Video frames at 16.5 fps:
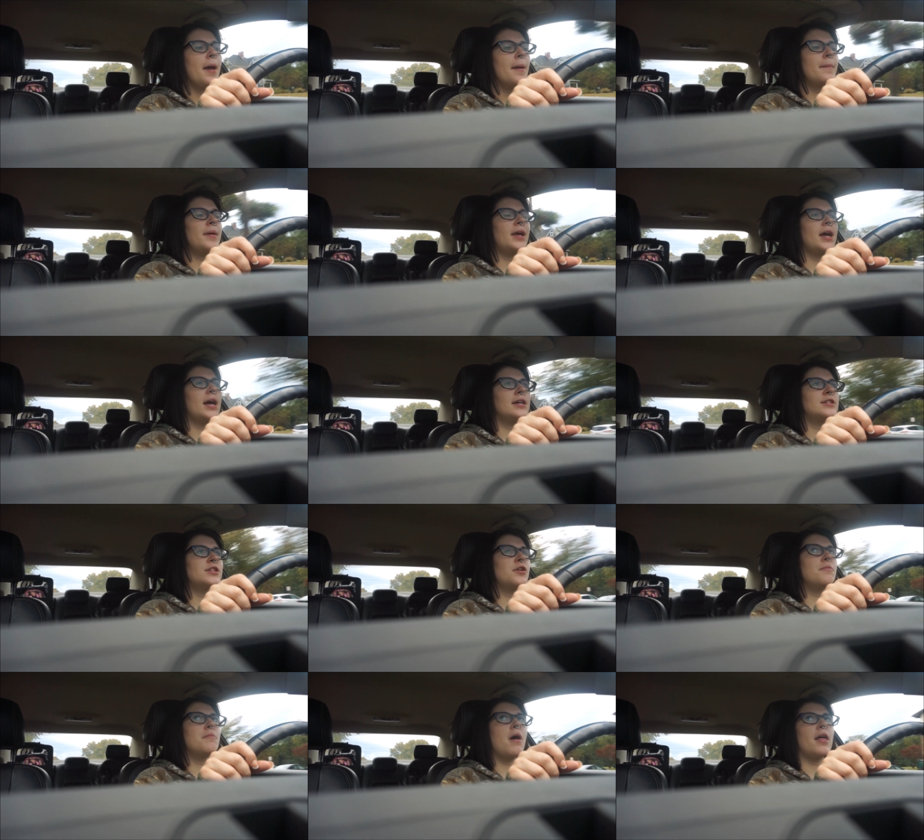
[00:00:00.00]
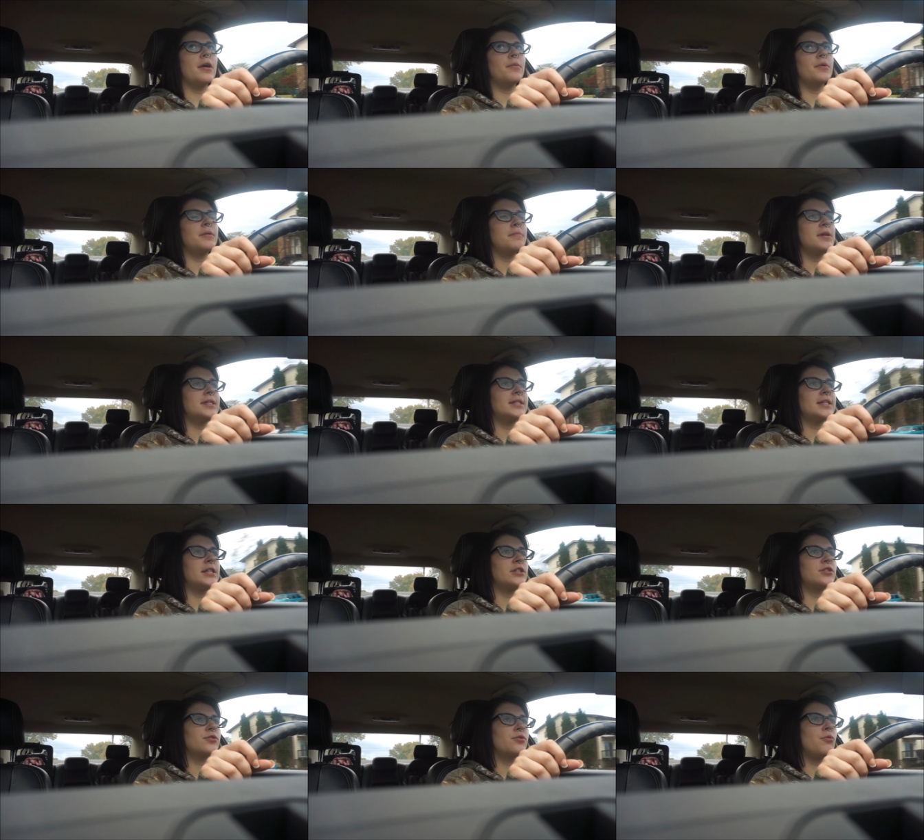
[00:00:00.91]
because so Molly wouldn't miss
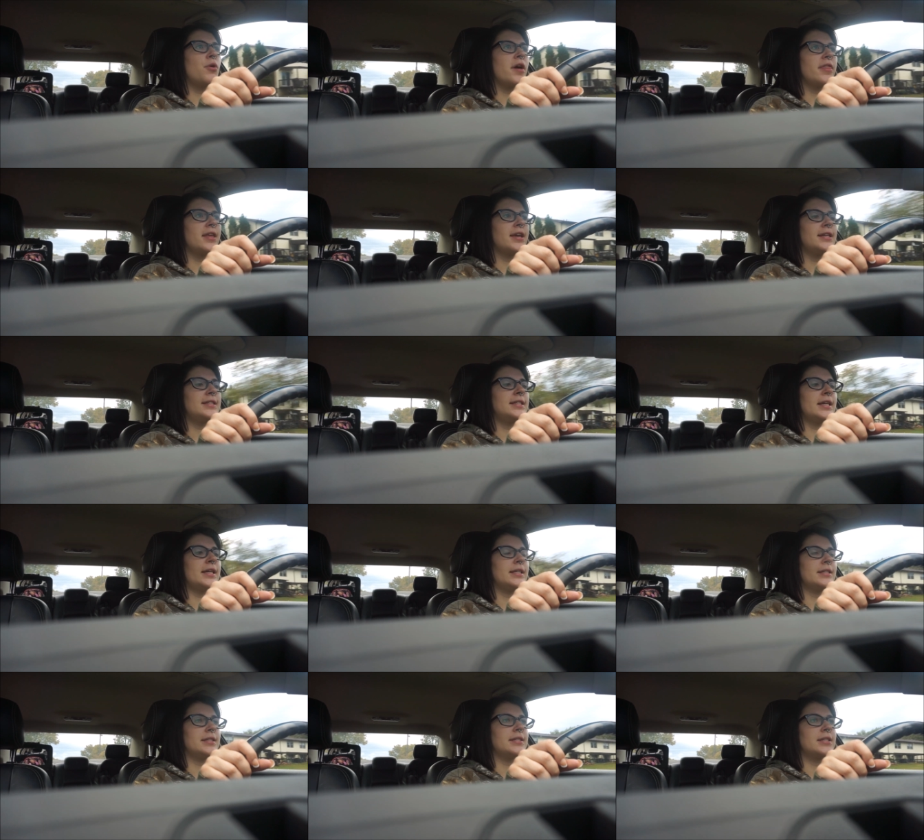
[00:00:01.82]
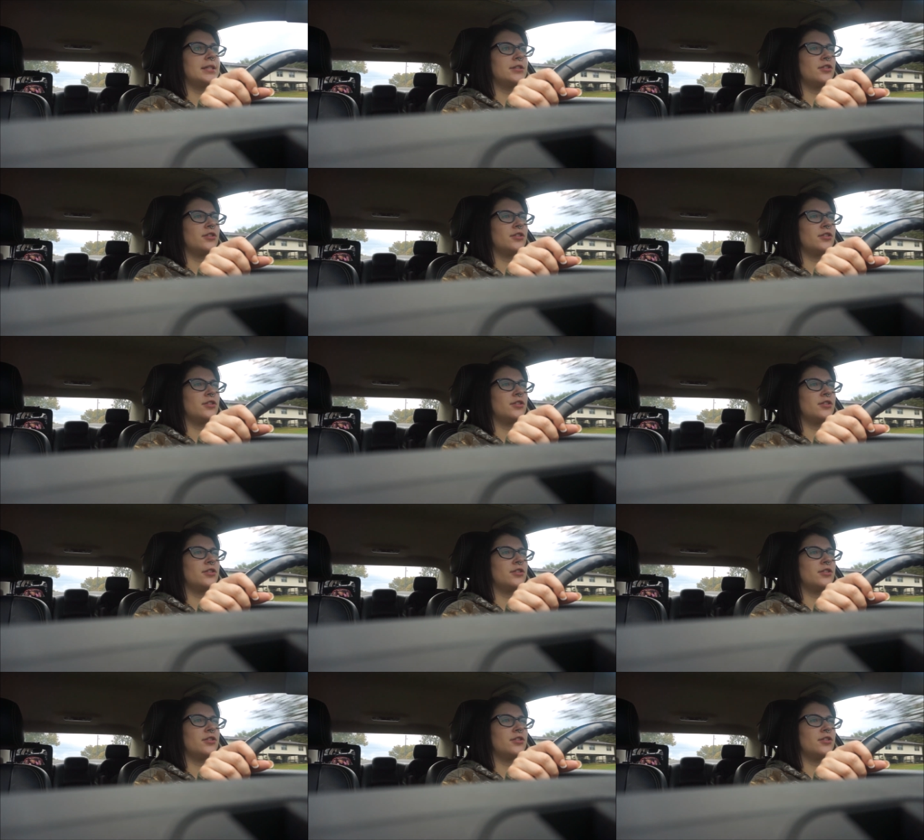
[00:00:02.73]
any school and they didn't.